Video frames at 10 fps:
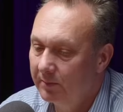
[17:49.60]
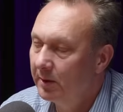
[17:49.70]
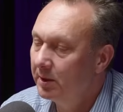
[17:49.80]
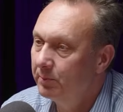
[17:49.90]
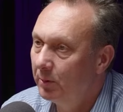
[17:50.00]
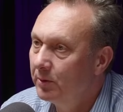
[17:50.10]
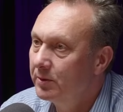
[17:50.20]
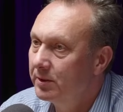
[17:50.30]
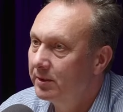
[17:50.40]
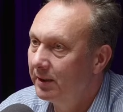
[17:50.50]

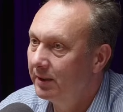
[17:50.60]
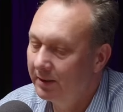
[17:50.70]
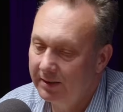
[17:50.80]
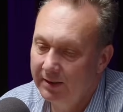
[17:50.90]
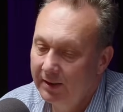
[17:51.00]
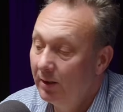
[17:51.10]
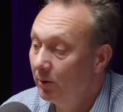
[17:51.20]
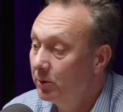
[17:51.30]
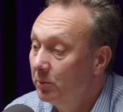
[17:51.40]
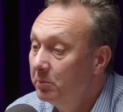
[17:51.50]
response, and
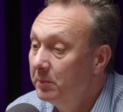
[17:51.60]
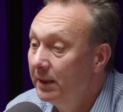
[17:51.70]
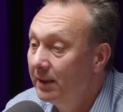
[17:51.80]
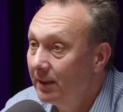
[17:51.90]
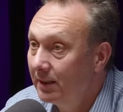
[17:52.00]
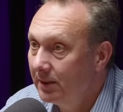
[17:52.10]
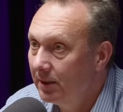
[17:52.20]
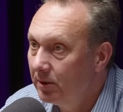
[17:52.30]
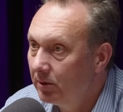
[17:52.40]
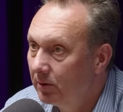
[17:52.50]
also
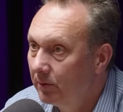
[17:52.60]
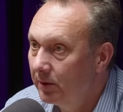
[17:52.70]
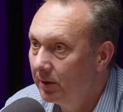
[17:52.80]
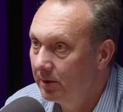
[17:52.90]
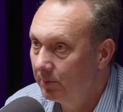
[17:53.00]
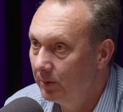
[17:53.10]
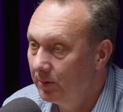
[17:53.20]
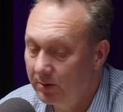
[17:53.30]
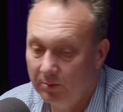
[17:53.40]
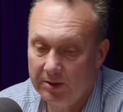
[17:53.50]
militarization of the
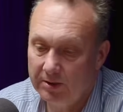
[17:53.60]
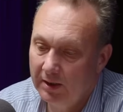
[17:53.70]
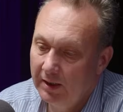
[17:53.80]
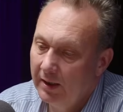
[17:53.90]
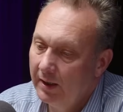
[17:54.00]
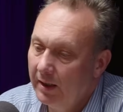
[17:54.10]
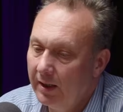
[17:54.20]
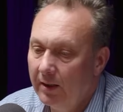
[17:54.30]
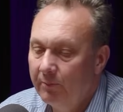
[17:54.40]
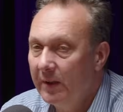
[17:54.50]
response, which
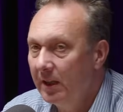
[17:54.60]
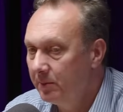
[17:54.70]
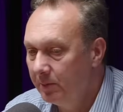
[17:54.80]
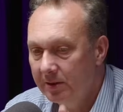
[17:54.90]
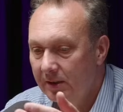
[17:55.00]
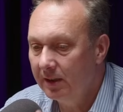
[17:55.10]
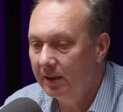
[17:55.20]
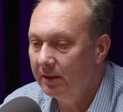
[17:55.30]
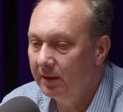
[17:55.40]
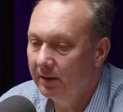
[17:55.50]
especially
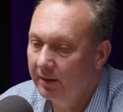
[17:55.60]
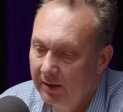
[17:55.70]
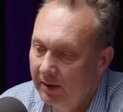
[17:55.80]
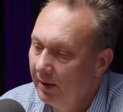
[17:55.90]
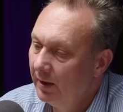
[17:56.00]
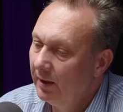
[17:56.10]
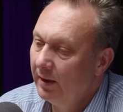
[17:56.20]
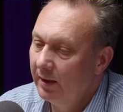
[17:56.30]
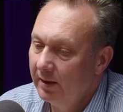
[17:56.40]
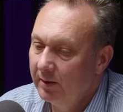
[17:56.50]
in
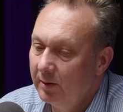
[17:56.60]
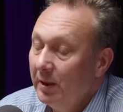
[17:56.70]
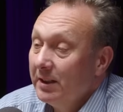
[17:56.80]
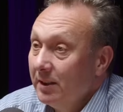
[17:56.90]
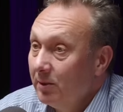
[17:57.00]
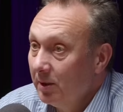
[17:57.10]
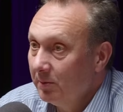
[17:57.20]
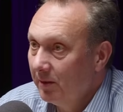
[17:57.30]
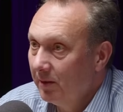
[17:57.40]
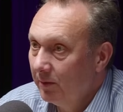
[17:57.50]
Mexico,
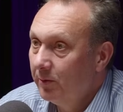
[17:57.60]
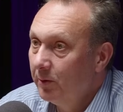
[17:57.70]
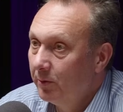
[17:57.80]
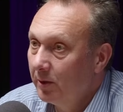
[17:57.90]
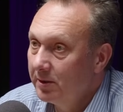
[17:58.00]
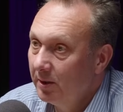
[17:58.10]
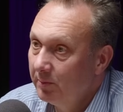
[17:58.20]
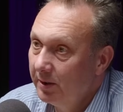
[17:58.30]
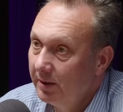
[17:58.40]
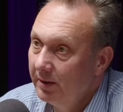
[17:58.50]
for
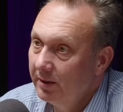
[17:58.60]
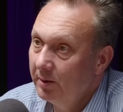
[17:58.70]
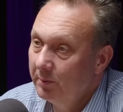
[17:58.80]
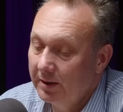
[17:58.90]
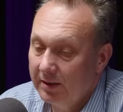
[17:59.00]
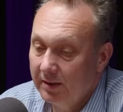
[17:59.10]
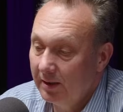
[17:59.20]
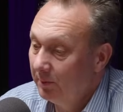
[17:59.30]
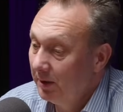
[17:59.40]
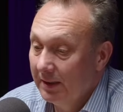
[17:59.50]
example, in
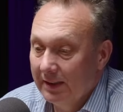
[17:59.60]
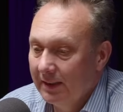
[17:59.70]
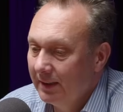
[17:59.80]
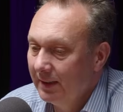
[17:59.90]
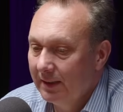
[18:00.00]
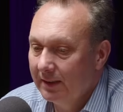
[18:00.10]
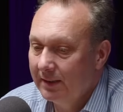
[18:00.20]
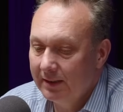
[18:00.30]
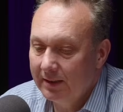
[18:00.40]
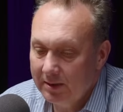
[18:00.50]
America,
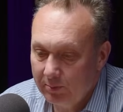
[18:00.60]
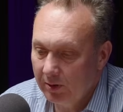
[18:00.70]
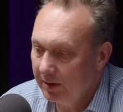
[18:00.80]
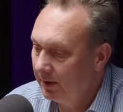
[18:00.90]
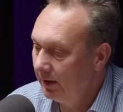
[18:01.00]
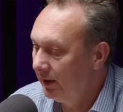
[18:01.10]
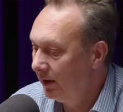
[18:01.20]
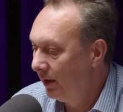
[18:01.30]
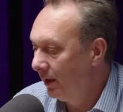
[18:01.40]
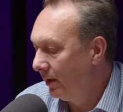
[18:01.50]
this policy
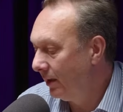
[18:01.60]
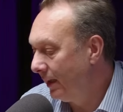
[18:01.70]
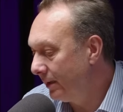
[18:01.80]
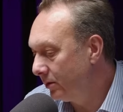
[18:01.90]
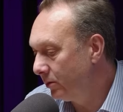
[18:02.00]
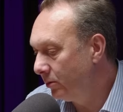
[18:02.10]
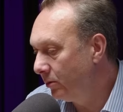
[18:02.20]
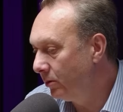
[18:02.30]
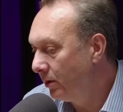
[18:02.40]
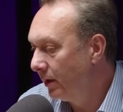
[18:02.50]
led
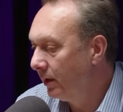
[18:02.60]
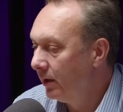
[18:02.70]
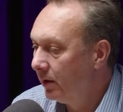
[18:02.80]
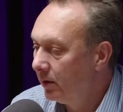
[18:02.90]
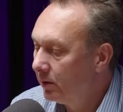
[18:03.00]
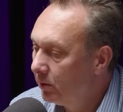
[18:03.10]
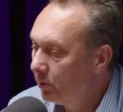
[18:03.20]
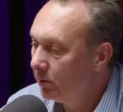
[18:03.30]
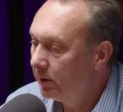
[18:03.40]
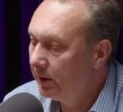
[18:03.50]
to
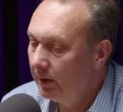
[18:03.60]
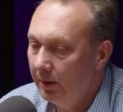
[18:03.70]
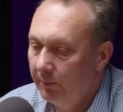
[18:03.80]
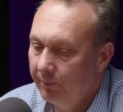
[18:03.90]
the